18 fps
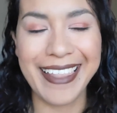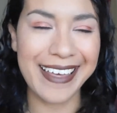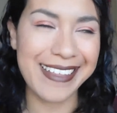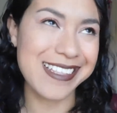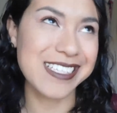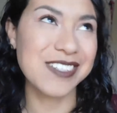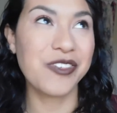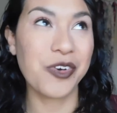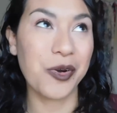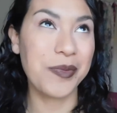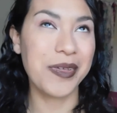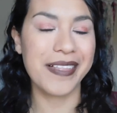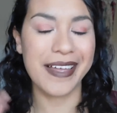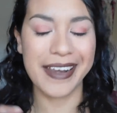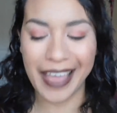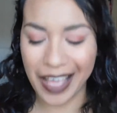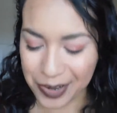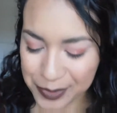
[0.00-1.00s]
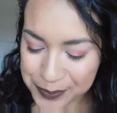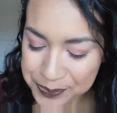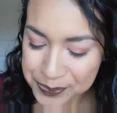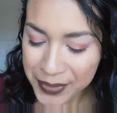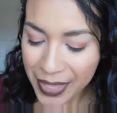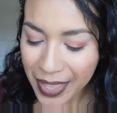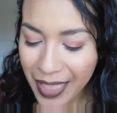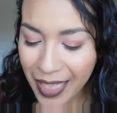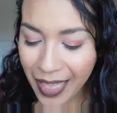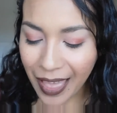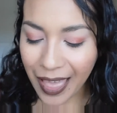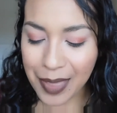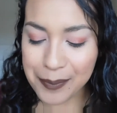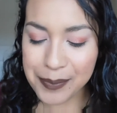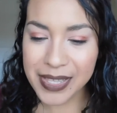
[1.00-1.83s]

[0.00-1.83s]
I like this formula now uh,